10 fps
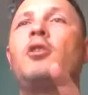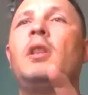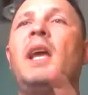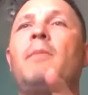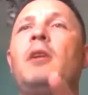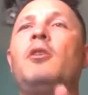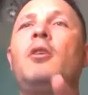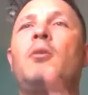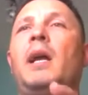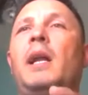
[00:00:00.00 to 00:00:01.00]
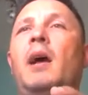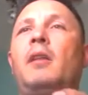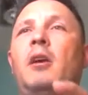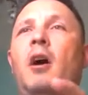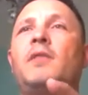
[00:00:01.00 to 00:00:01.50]
should they be doing right
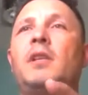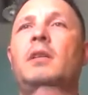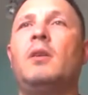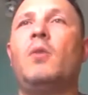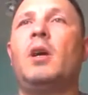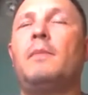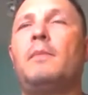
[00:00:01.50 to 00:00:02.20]
now? The off-season one?